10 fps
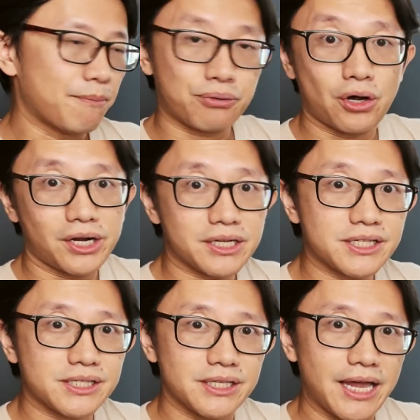
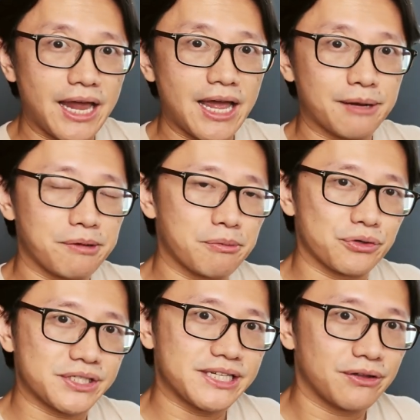products and be able
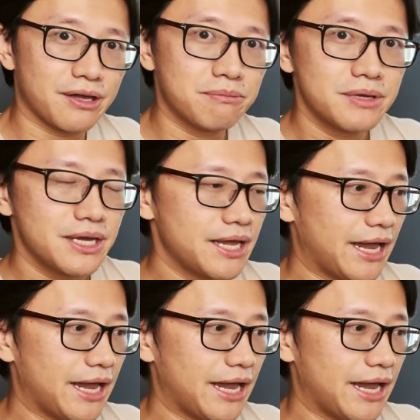to sell them